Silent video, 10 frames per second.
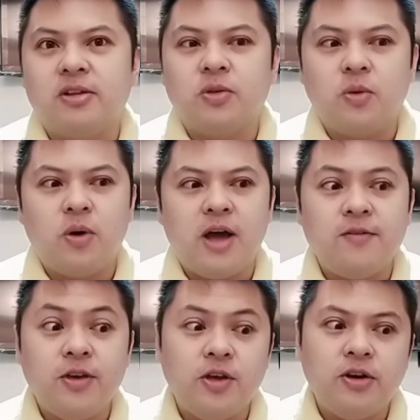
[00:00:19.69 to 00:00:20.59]
So I
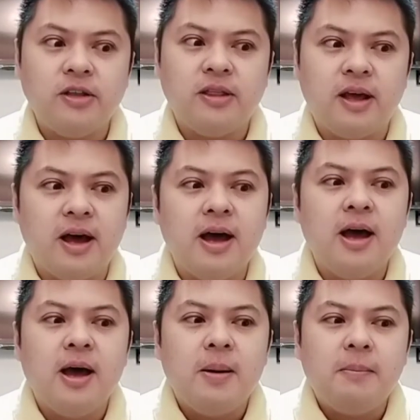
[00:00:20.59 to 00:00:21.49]
figured na
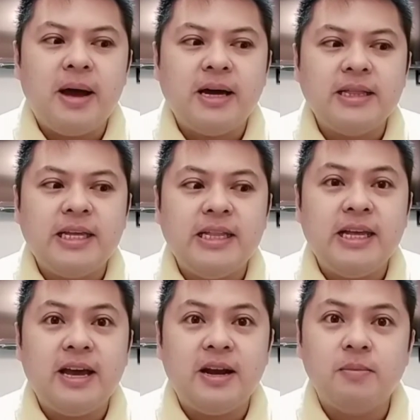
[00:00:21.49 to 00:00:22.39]
bakit
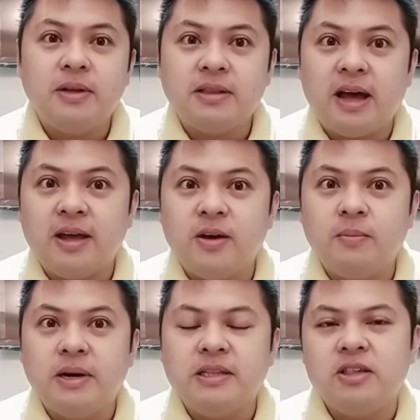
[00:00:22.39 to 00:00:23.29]
hindi nga naman tayo
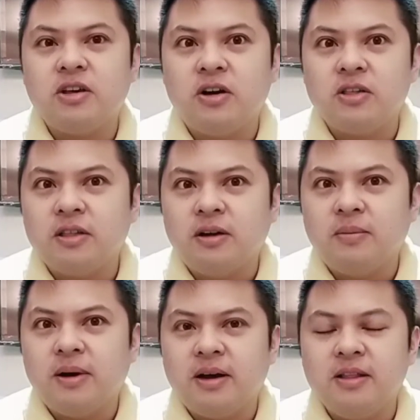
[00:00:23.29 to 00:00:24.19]
mag-discuss
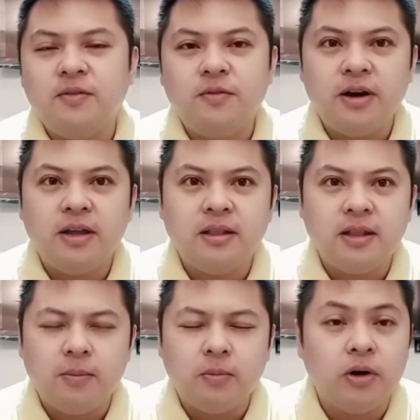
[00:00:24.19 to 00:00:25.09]
ng mga different
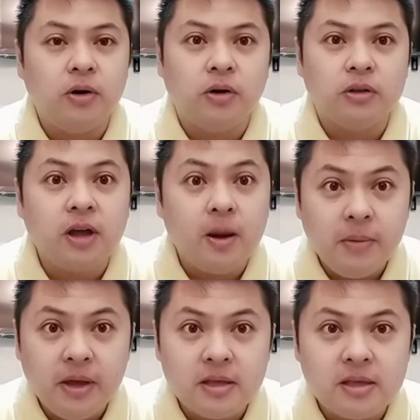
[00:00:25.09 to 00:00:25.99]
labor law
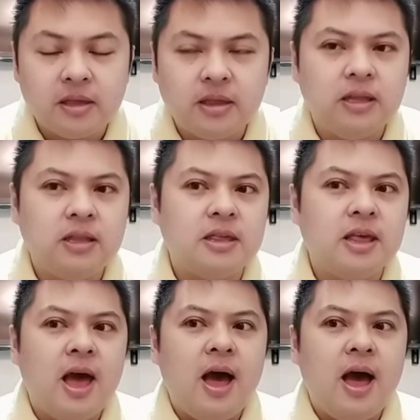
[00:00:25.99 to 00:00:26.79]
topics, since